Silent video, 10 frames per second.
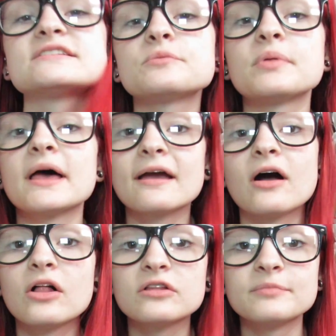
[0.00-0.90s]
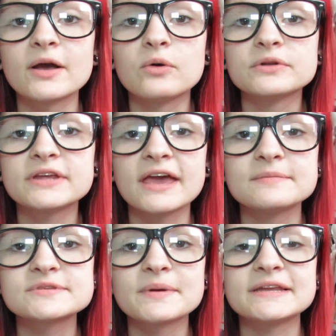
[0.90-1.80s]
still play all of my old
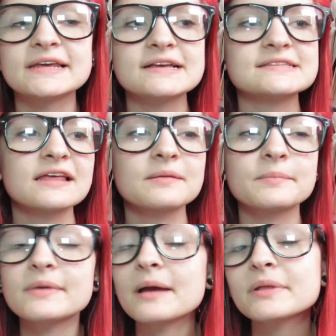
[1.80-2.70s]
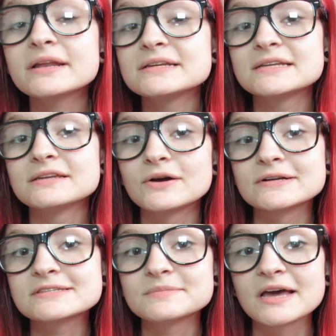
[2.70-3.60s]
games on my DS. I play
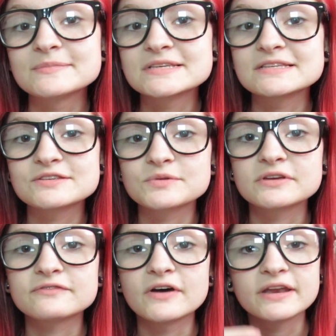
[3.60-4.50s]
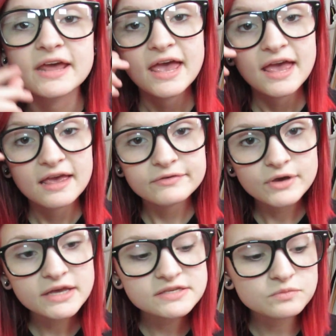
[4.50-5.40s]
Nintendogs sometimes because it's really fun. If you
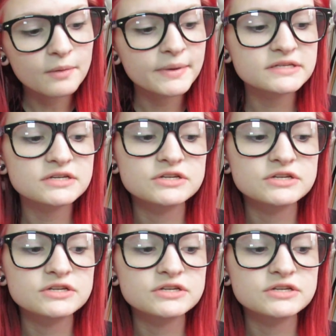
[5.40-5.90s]
guys want me to